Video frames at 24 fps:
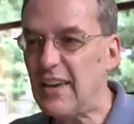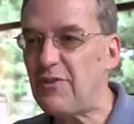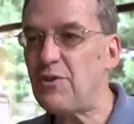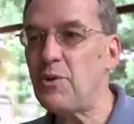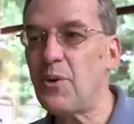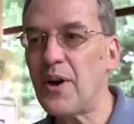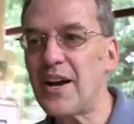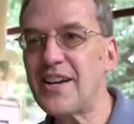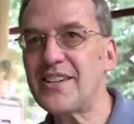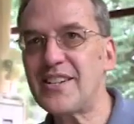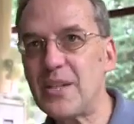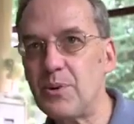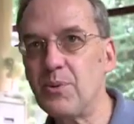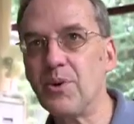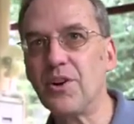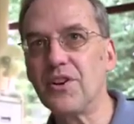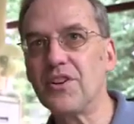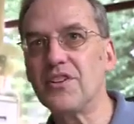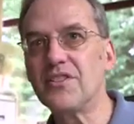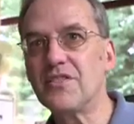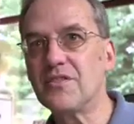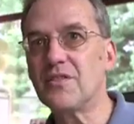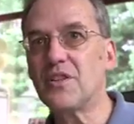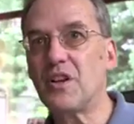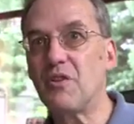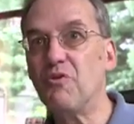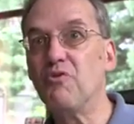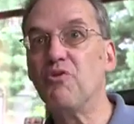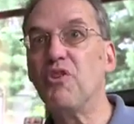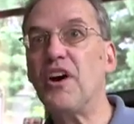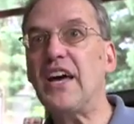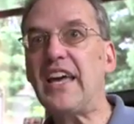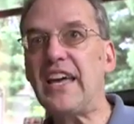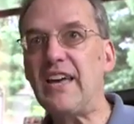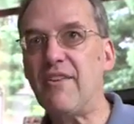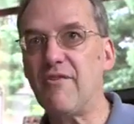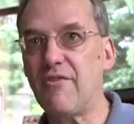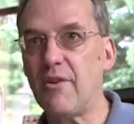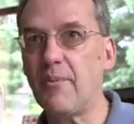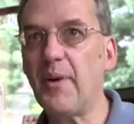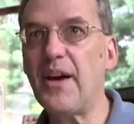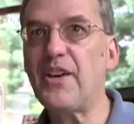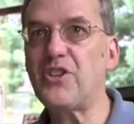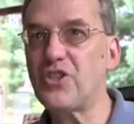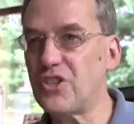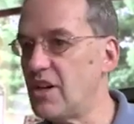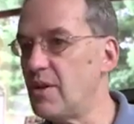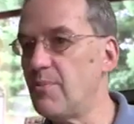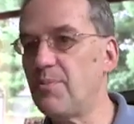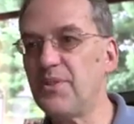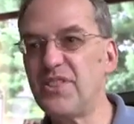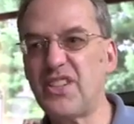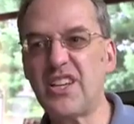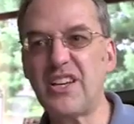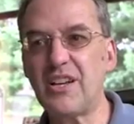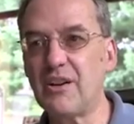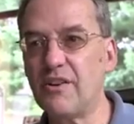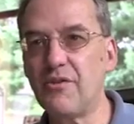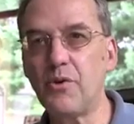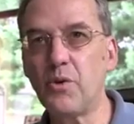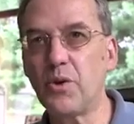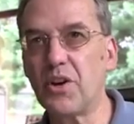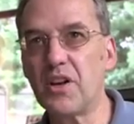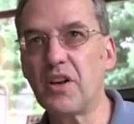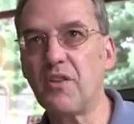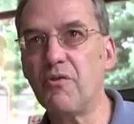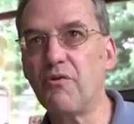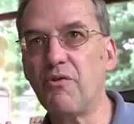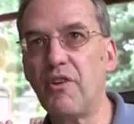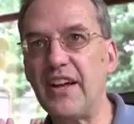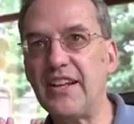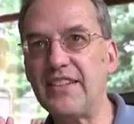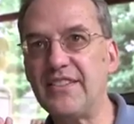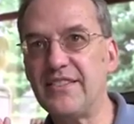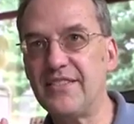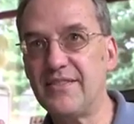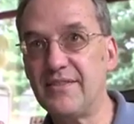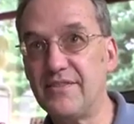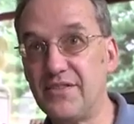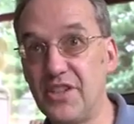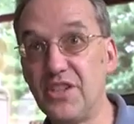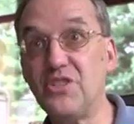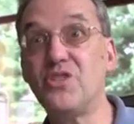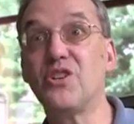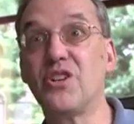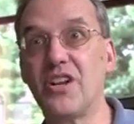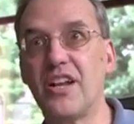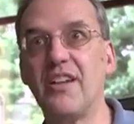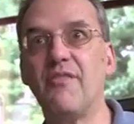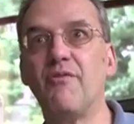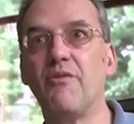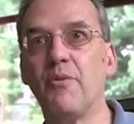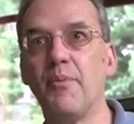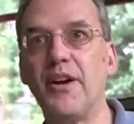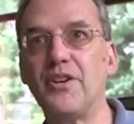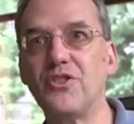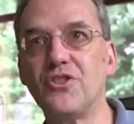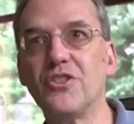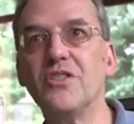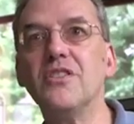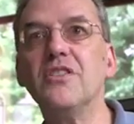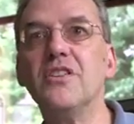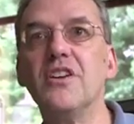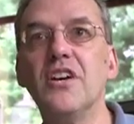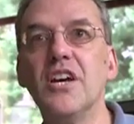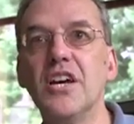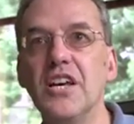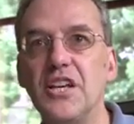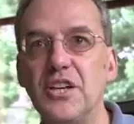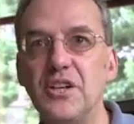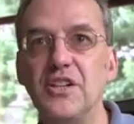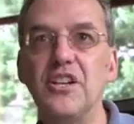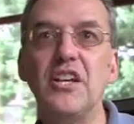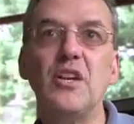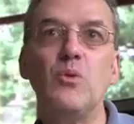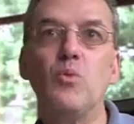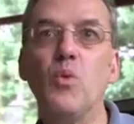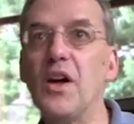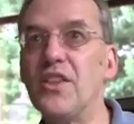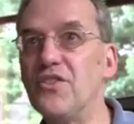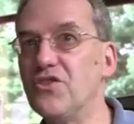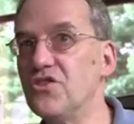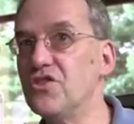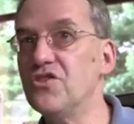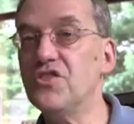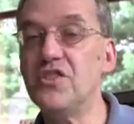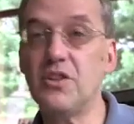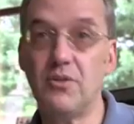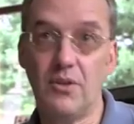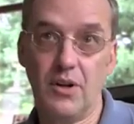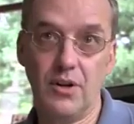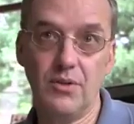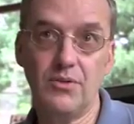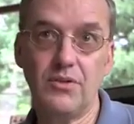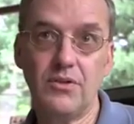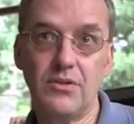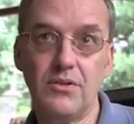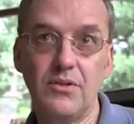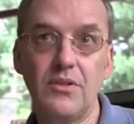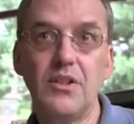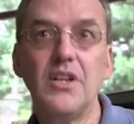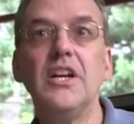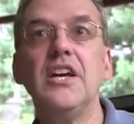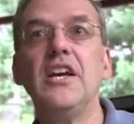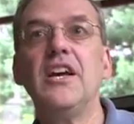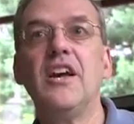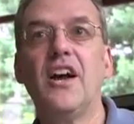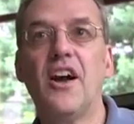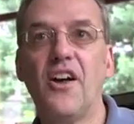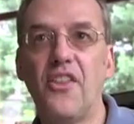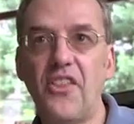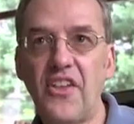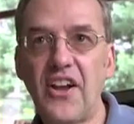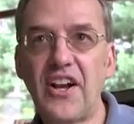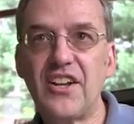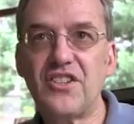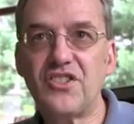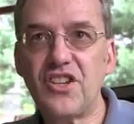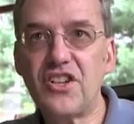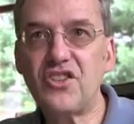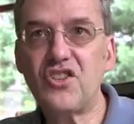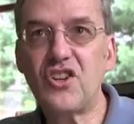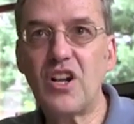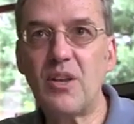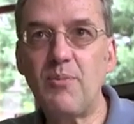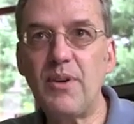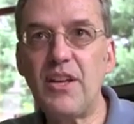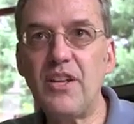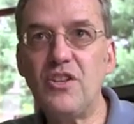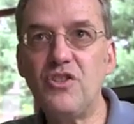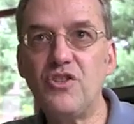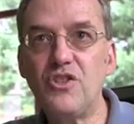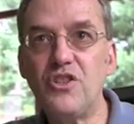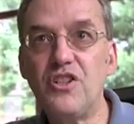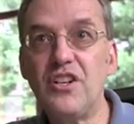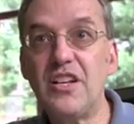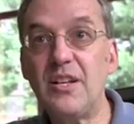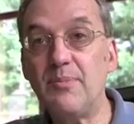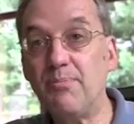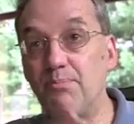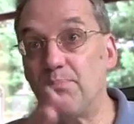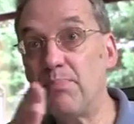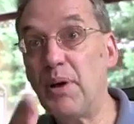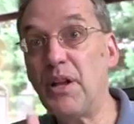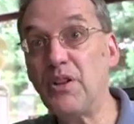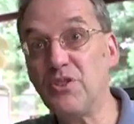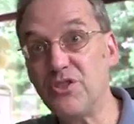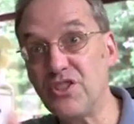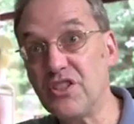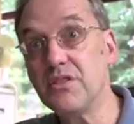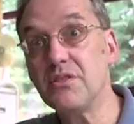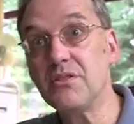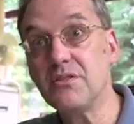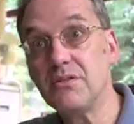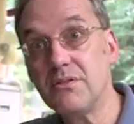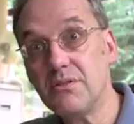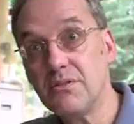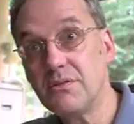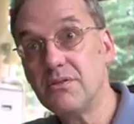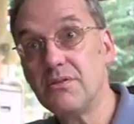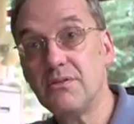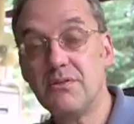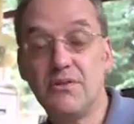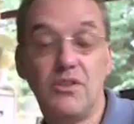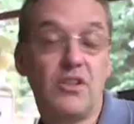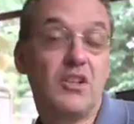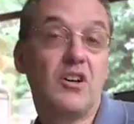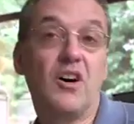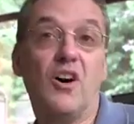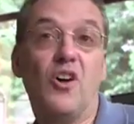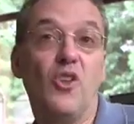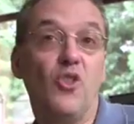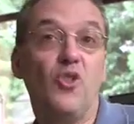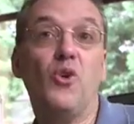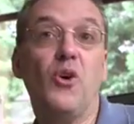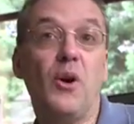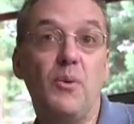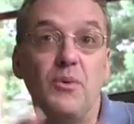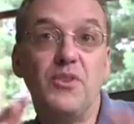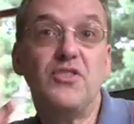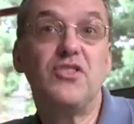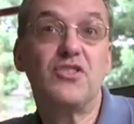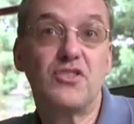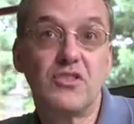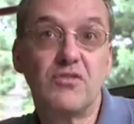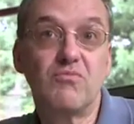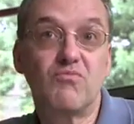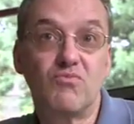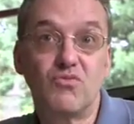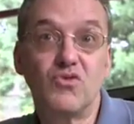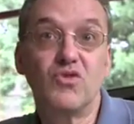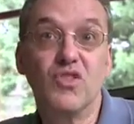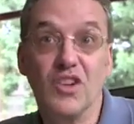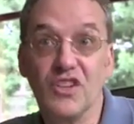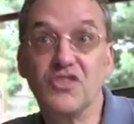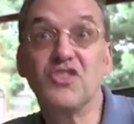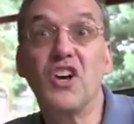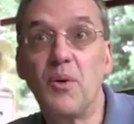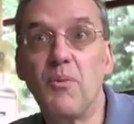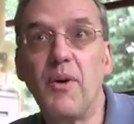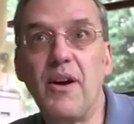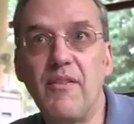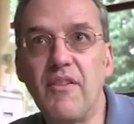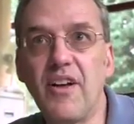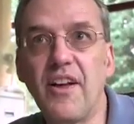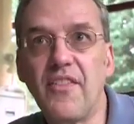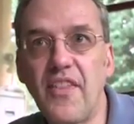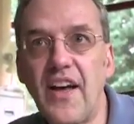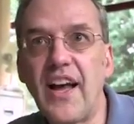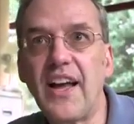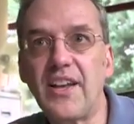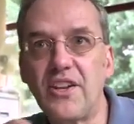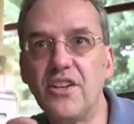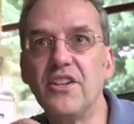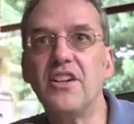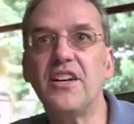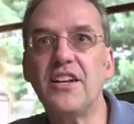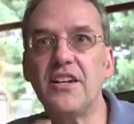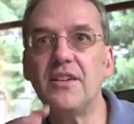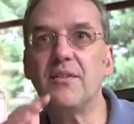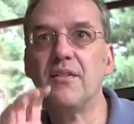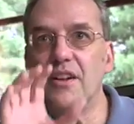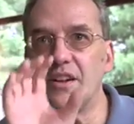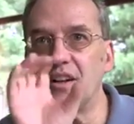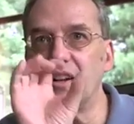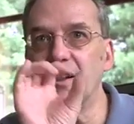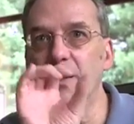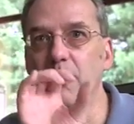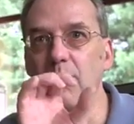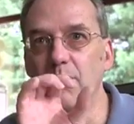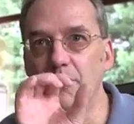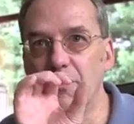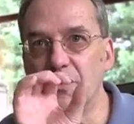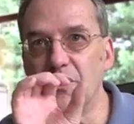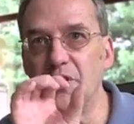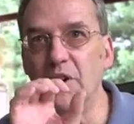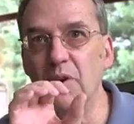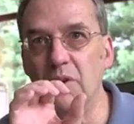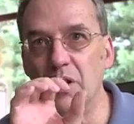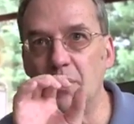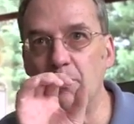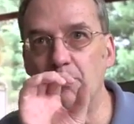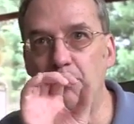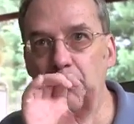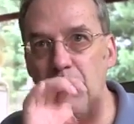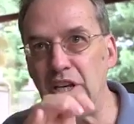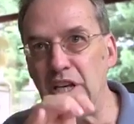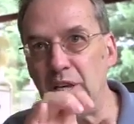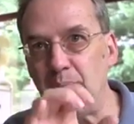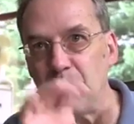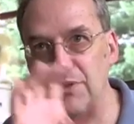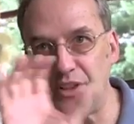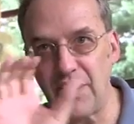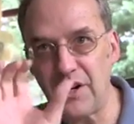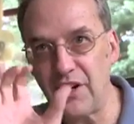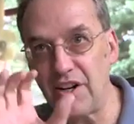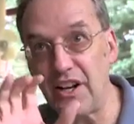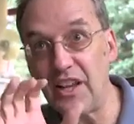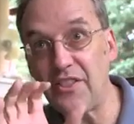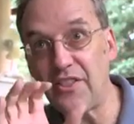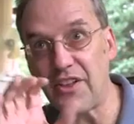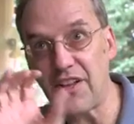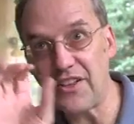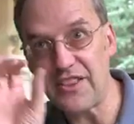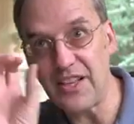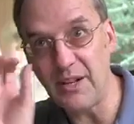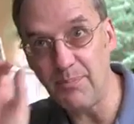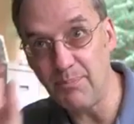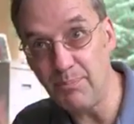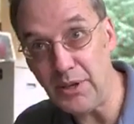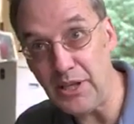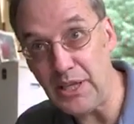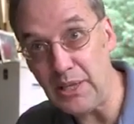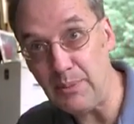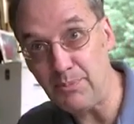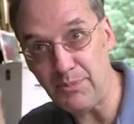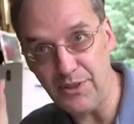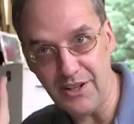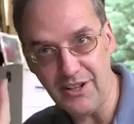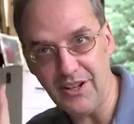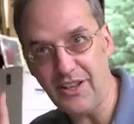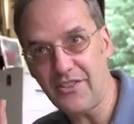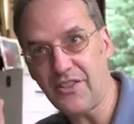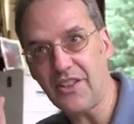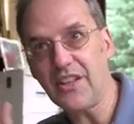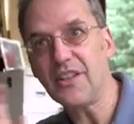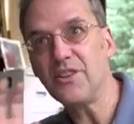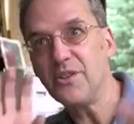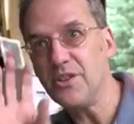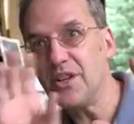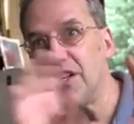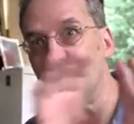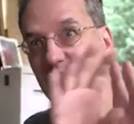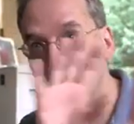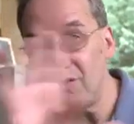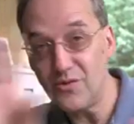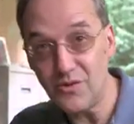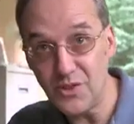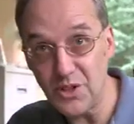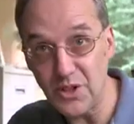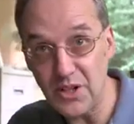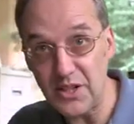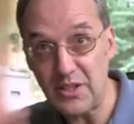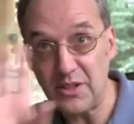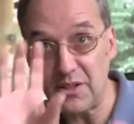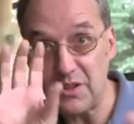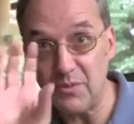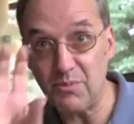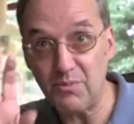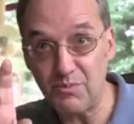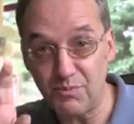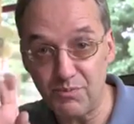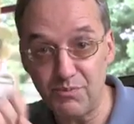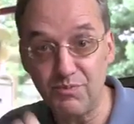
If you actually want to convey information, in particular if you want to convey digital information, you need ones and zeros. And that essentially means you need pulses. You can't do it with just a sine wave like that. You need a little, you know, a beep, then nothing, then beep, then nothing. You need to